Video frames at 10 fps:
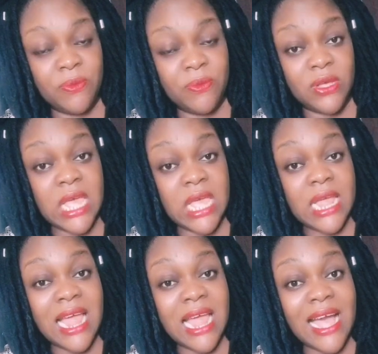Because
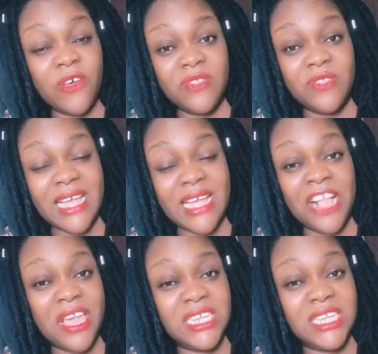that kind of thing can
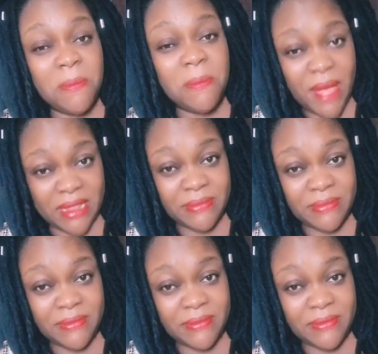cage a man.